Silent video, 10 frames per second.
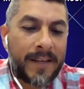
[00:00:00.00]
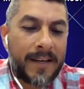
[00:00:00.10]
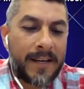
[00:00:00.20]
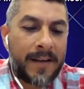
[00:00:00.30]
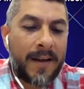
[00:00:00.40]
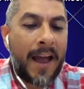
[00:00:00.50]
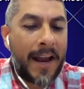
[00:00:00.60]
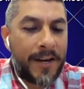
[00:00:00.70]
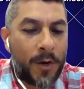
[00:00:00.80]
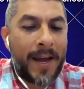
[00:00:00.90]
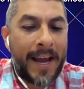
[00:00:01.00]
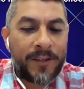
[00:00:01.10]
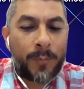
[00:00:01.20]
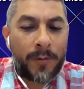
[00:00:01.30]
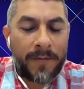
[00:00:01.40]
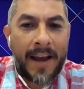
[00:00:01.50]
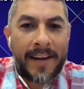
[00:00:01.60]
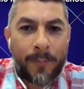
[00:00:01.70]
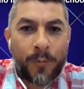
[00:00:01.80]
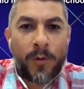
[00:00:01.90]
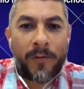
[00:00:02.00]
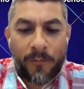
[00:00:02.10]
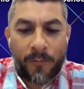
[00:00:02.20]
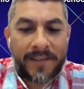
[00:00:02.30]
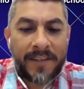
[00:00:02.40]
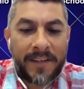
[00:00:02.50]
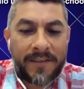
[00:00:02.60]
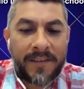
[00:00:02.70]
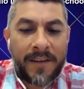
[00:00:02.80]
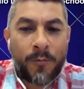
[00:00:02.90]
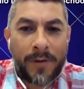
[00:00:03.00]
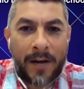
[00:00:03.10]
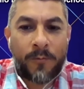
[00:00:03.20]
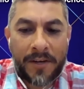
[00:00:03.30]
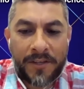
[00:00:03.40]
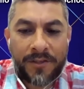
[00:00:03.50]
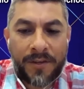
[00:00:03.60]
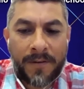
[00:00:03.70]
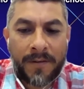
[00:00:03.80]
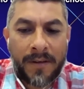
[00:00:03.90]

I know I have to provide a proof of residency when I register.